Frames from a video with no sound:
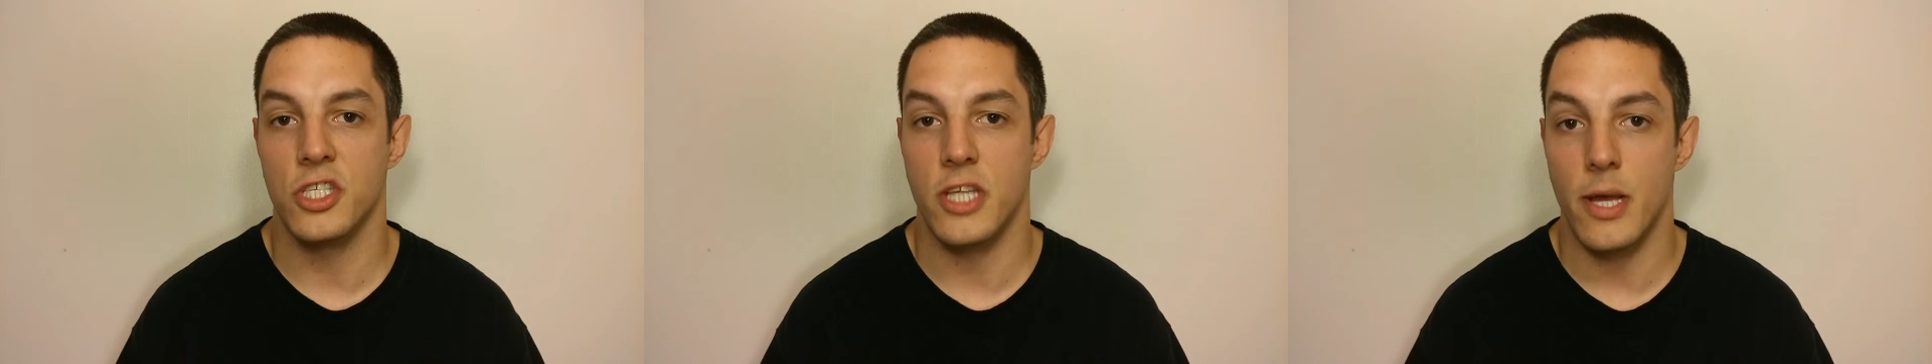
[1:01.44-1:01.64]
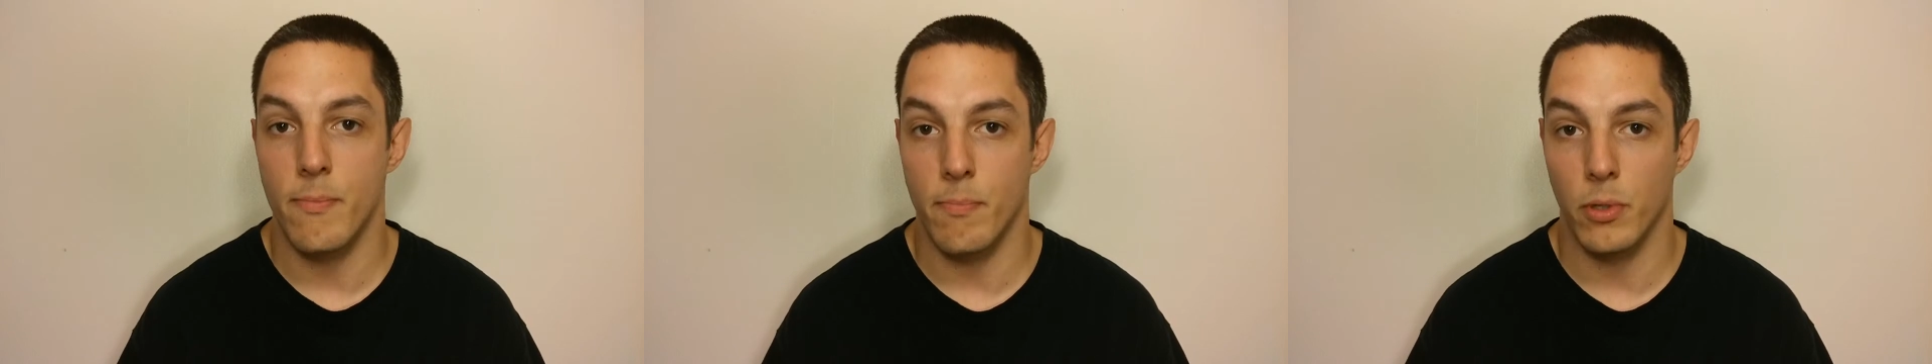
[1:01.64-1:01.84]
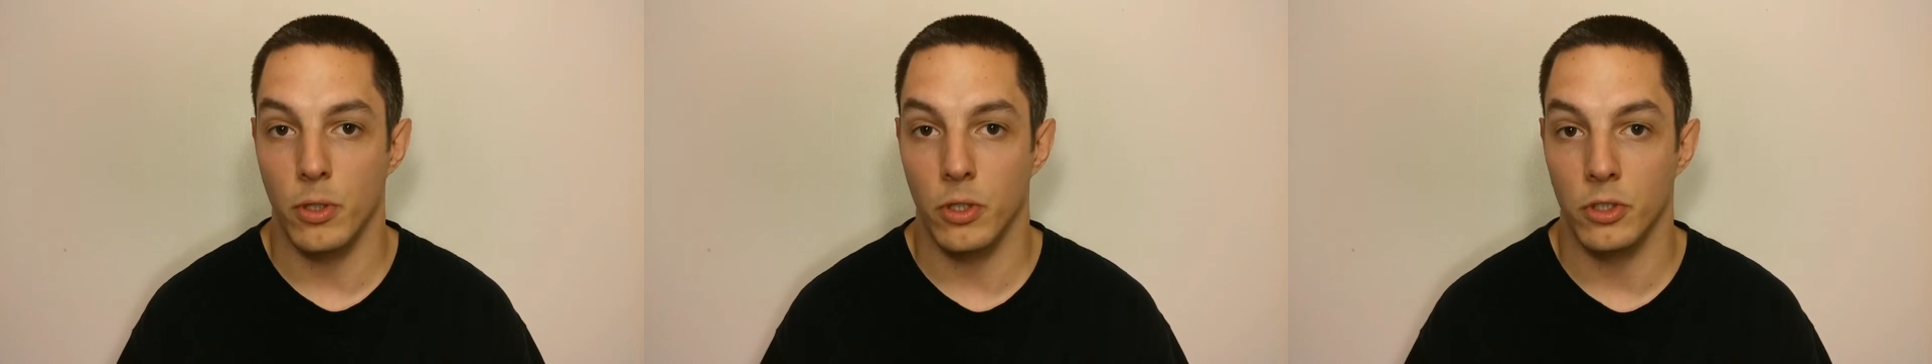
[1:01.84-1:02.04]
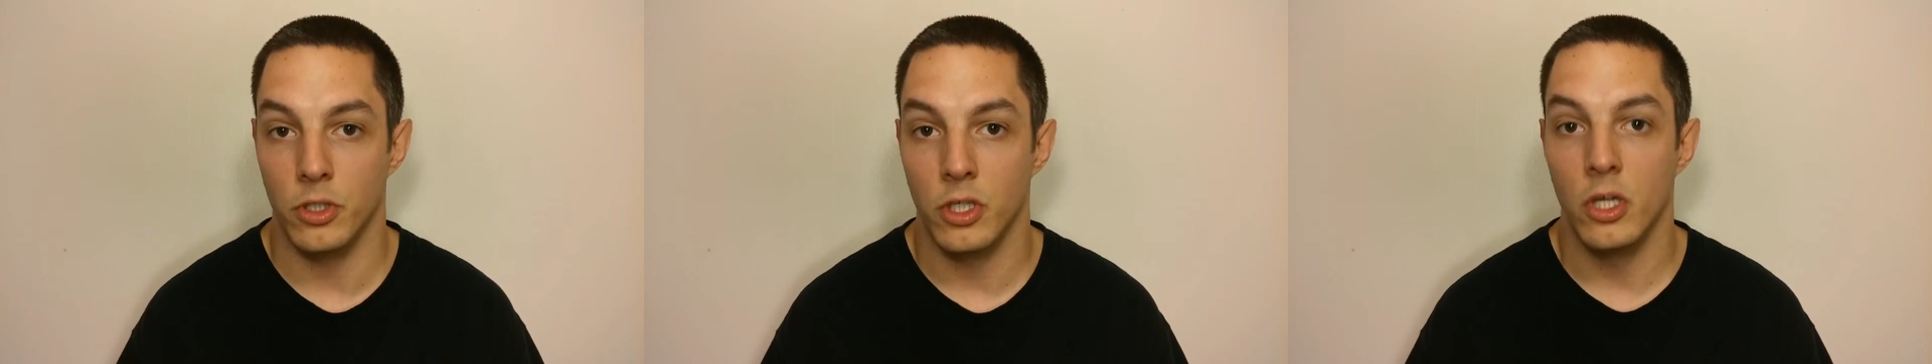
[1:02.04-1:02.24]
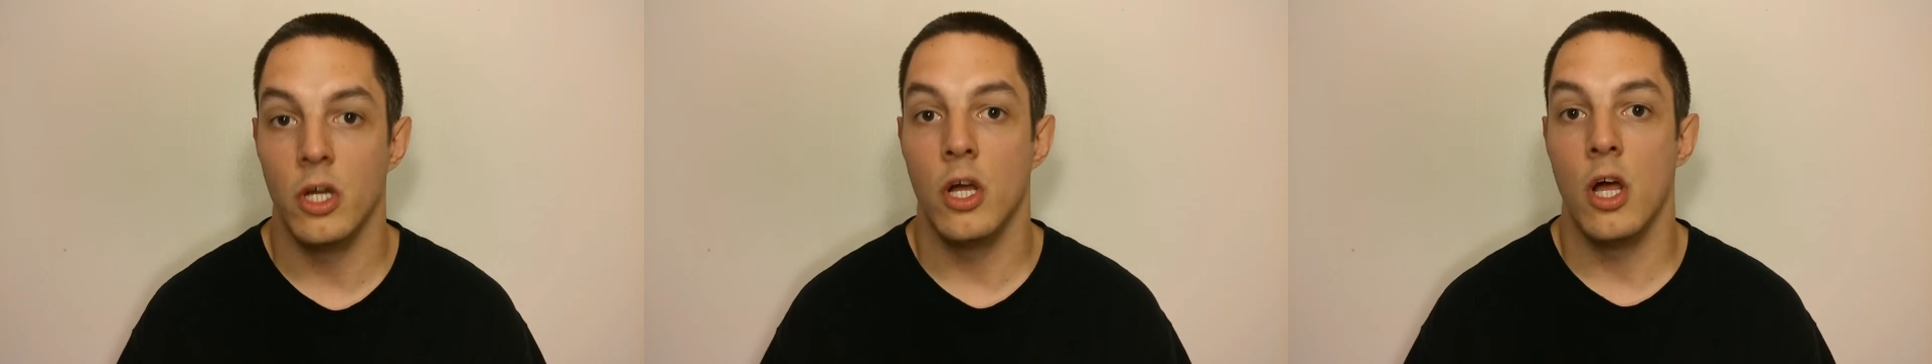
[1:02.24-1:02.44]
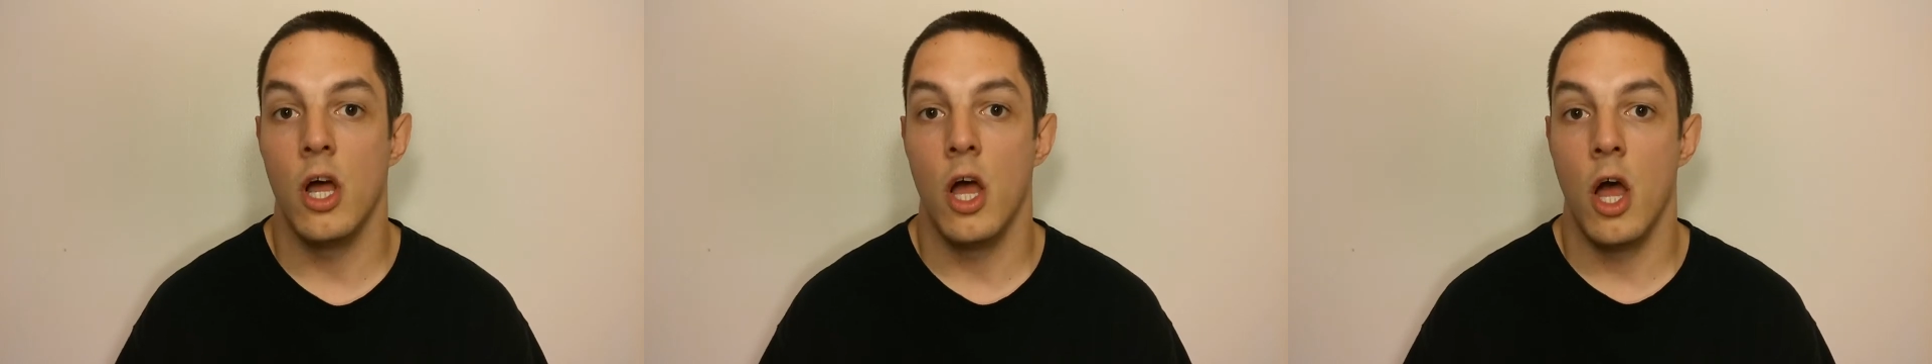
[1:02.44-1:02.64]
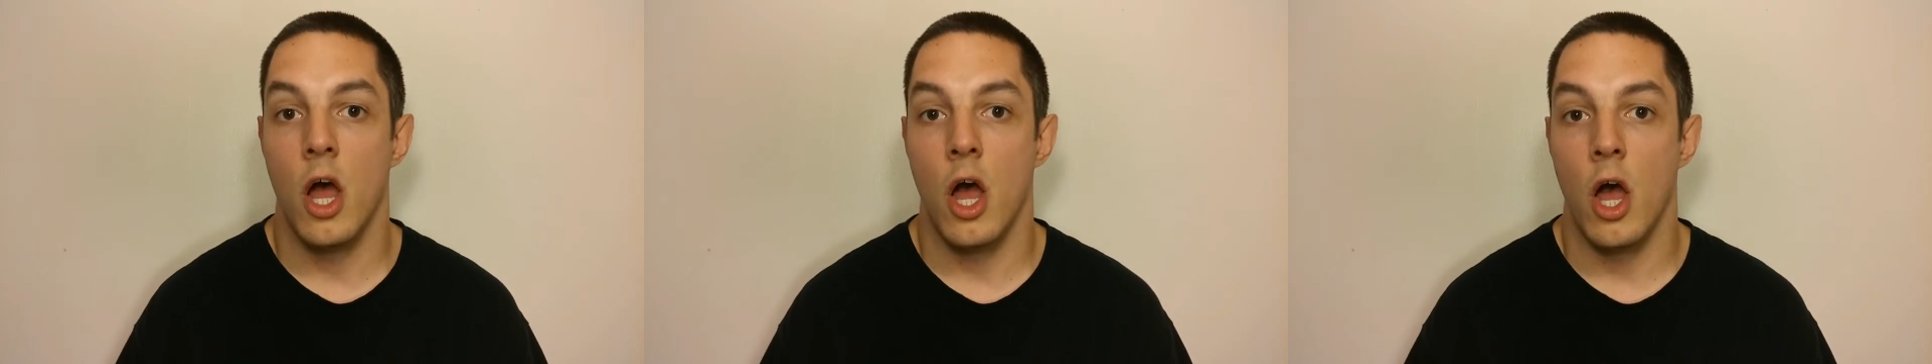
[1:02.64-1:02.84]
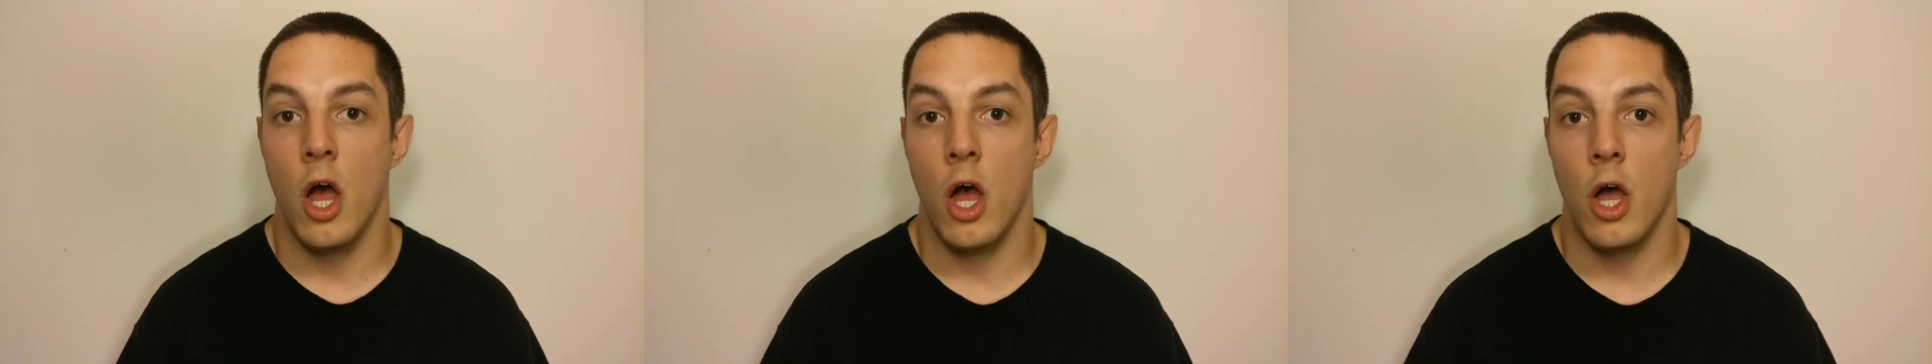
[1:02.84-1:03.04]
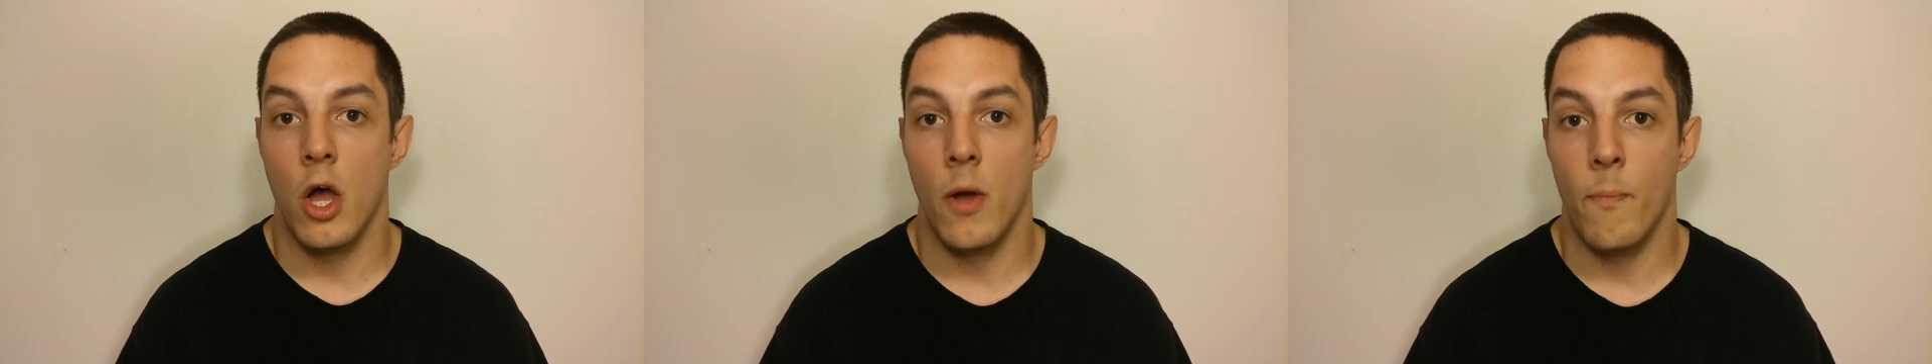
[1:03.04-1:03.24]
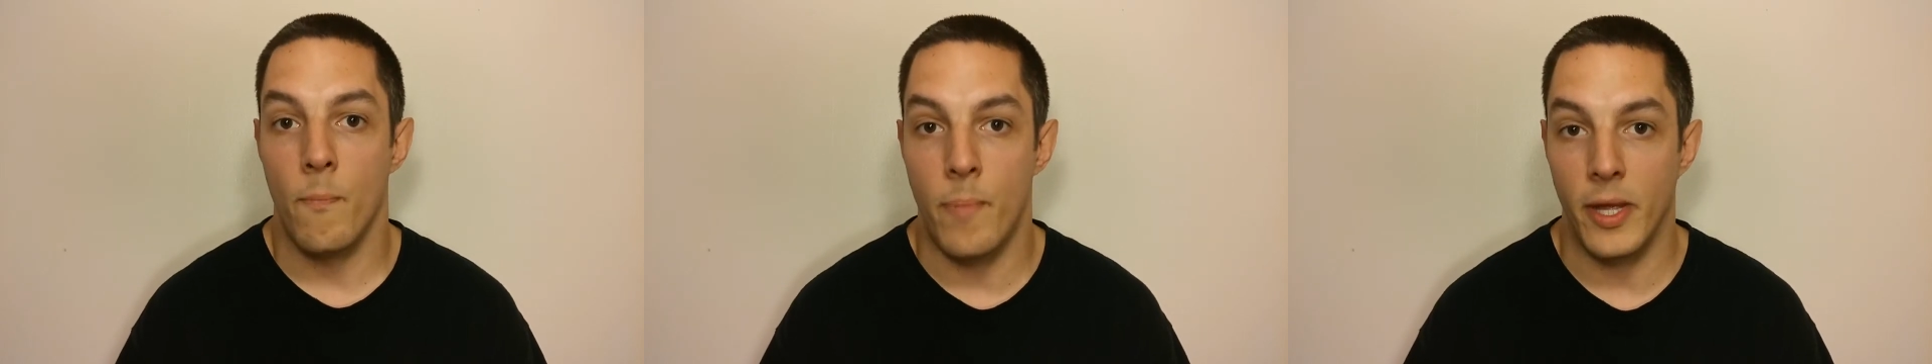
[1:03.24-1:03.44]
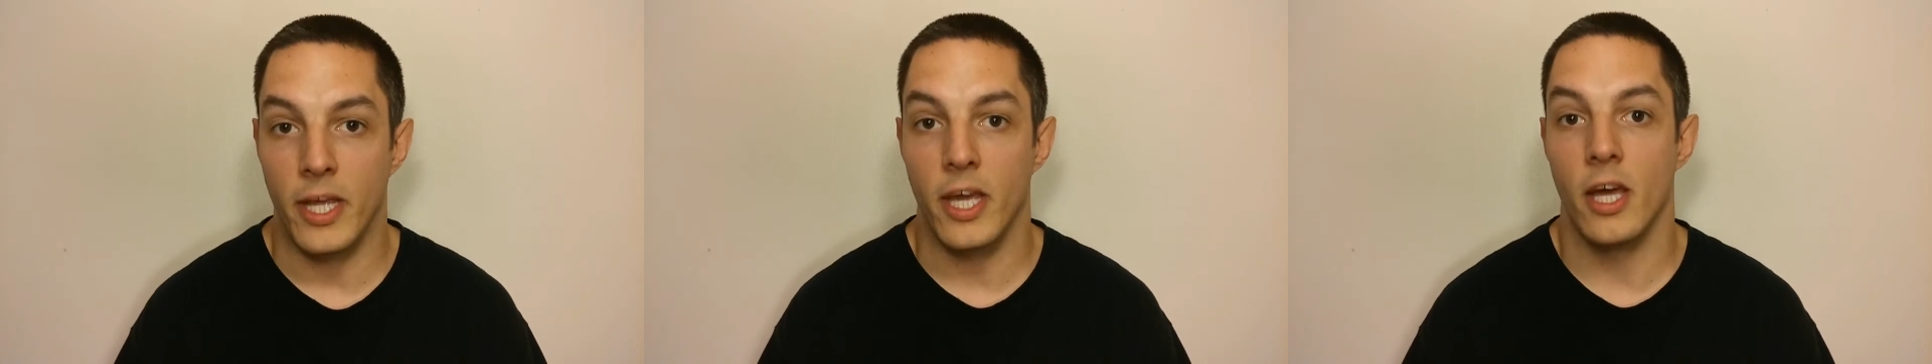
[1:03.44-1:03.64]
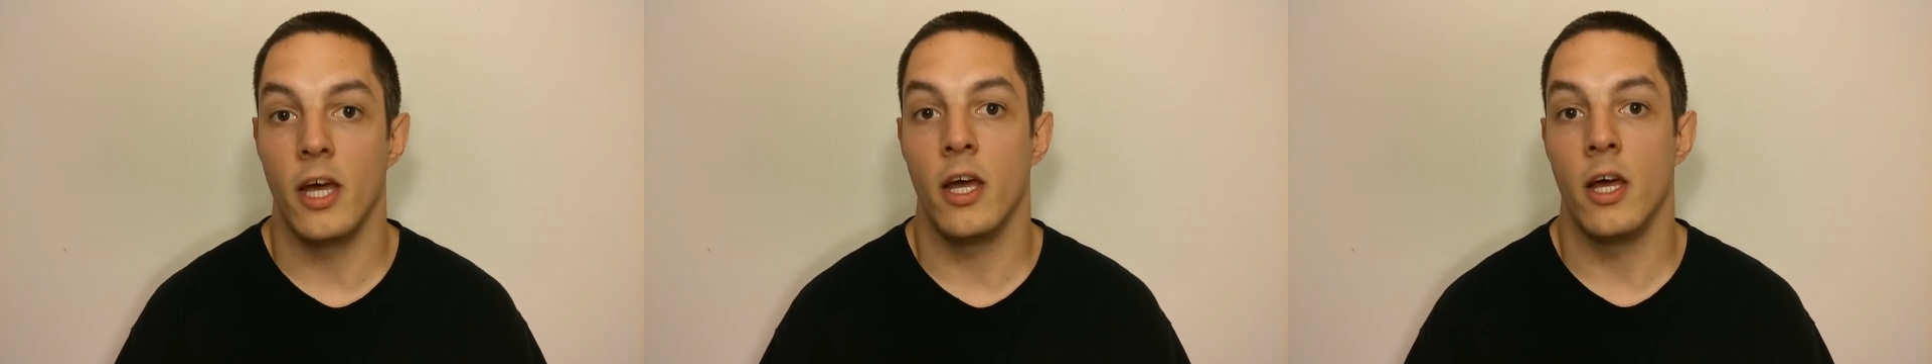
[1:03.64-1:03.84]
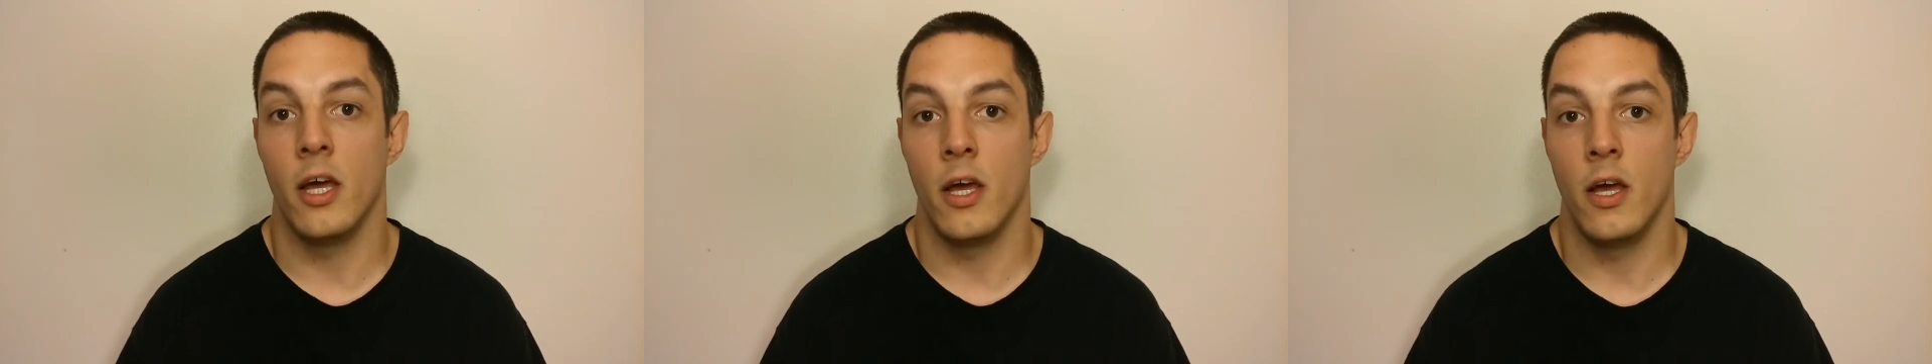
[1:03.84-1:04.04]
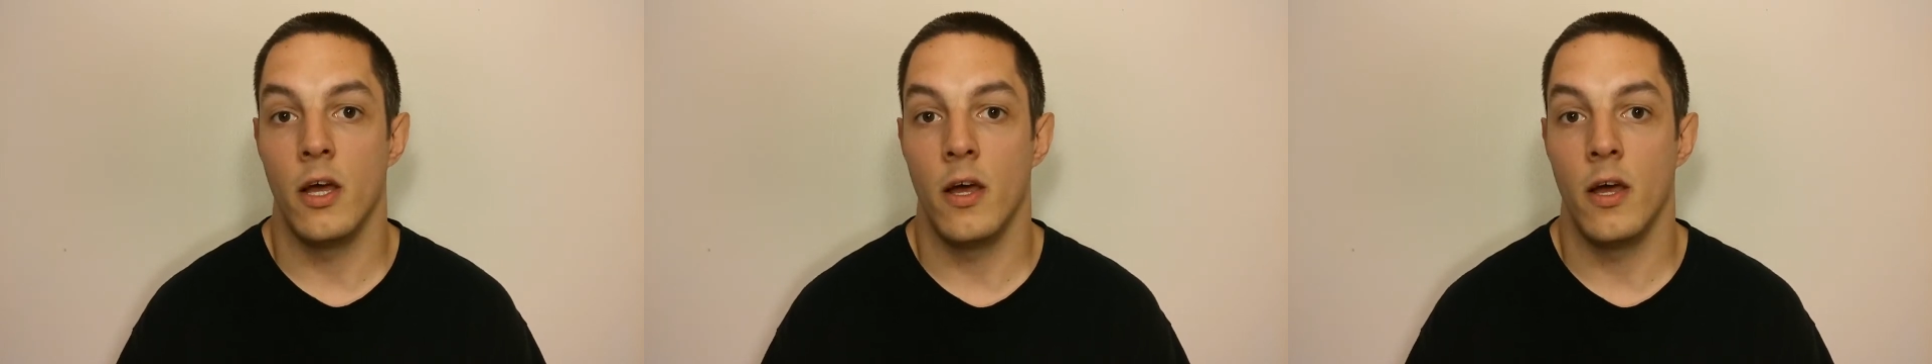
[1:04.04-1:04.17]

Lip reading: Assembled, bigger,